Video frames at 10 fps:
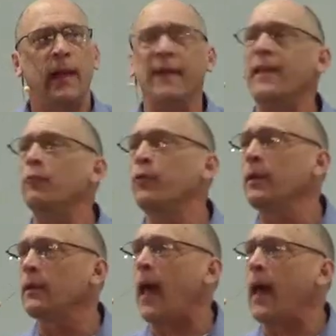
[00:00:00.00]
And they
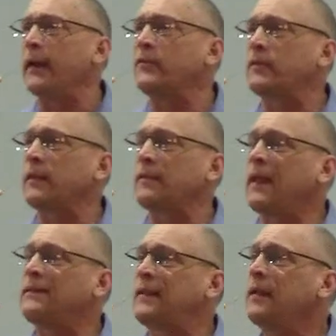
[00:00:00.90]
realized that
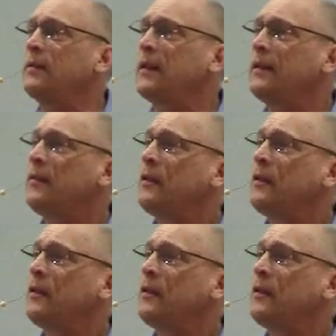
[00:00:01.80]
they didn't